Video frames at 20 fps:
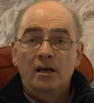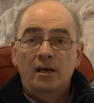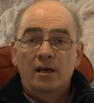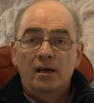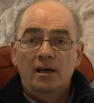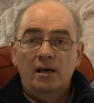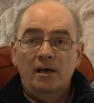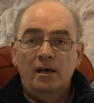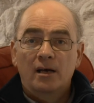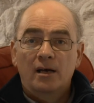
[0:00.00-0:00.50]

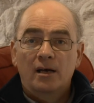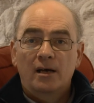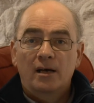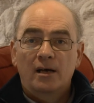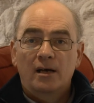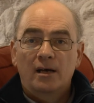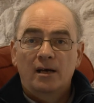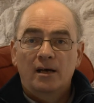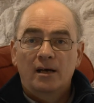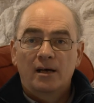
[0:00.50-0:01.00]

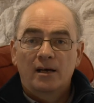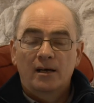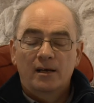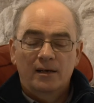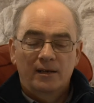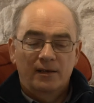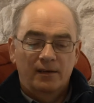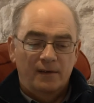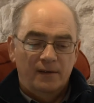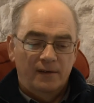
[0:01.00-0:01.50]

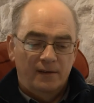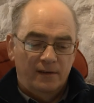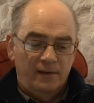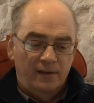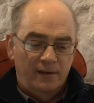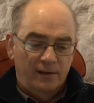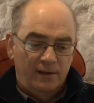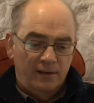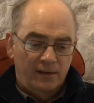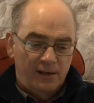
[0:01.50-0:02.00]

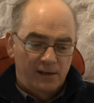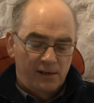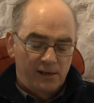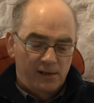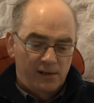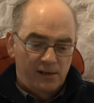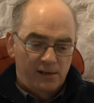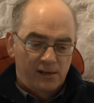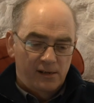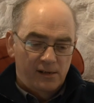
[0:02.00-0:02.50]

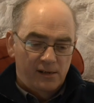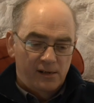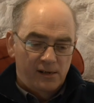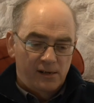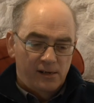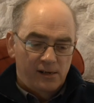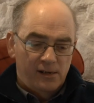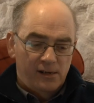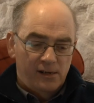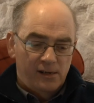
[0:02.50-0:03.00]

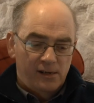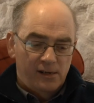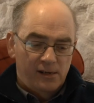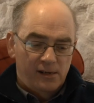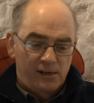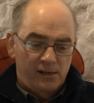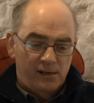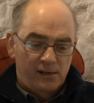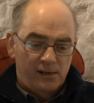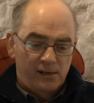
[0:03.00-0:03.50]

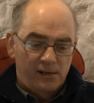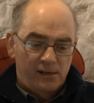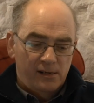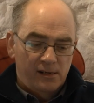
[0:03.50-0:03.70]
(silence)